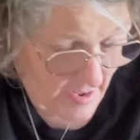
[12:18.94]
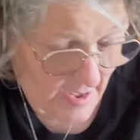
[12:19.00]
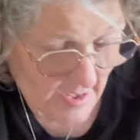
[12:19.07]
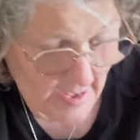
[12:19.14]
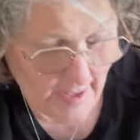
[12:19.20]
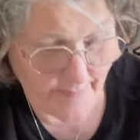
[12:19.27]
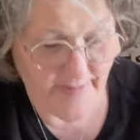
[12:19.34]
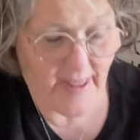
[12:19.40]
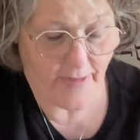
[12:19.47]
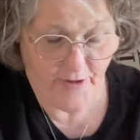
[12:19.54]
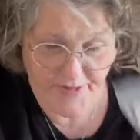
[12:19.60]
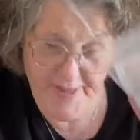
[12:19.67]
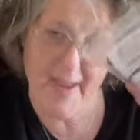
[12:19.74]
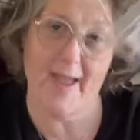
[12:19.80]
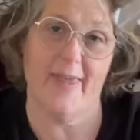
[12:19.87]
Um, the other
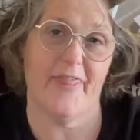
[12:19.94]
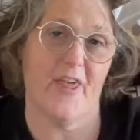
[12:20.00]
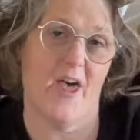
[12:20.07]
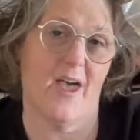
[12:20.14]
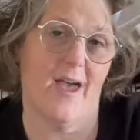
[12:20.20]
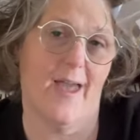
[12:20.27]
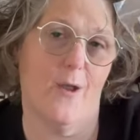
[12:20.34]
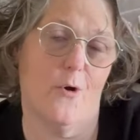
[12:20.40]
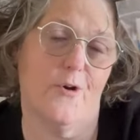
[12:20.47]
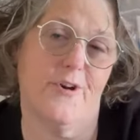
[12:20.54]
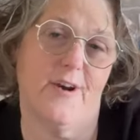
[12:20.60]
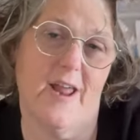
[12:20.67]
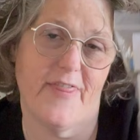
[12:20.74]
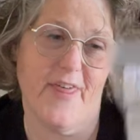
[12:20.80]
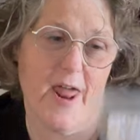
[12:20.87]
thing I thought I ordered, and
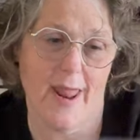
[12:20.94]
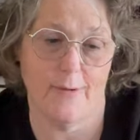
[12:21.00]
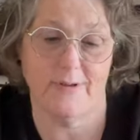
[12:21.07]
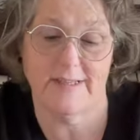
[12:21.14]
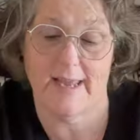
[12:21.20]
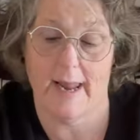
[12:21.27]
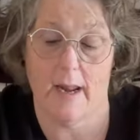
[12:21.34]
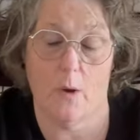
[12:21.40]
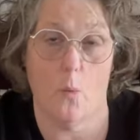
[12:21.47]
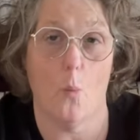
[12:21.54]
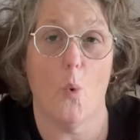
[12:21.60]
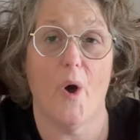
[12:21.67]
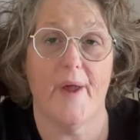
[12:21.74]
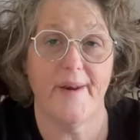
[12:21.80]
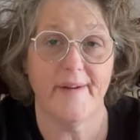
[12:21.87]
I thought I was getting
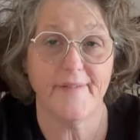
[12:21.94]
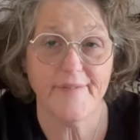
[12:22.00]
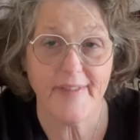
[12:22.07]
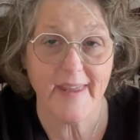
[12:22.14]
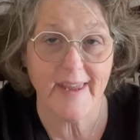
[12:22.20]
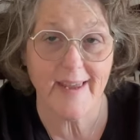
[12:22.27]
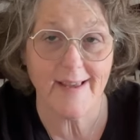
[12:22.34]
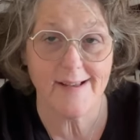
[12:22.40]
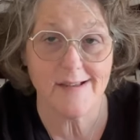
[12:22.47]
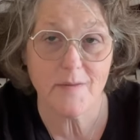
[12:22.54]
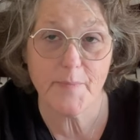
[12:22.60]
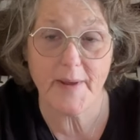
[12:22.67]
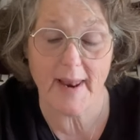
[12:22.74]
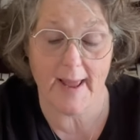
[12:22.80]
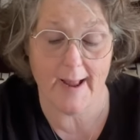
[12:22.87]
one of these,
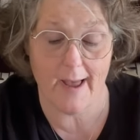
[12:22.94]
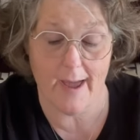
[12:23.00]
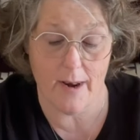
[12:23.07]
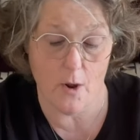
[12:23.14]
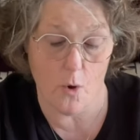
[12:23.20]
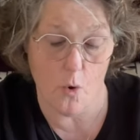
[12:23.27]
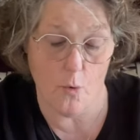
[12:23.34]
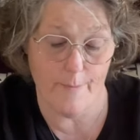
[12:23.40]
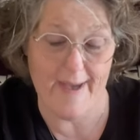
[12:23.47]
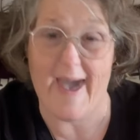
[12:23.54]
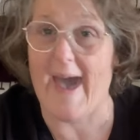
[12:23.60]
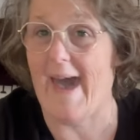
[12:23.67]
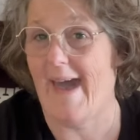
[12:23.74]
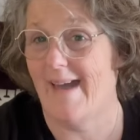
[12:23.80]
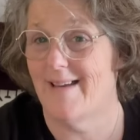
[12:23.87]
but I got a whole
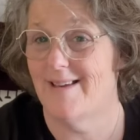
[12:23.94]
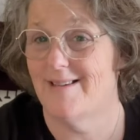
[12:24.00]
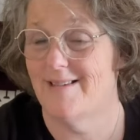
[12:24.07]
bag.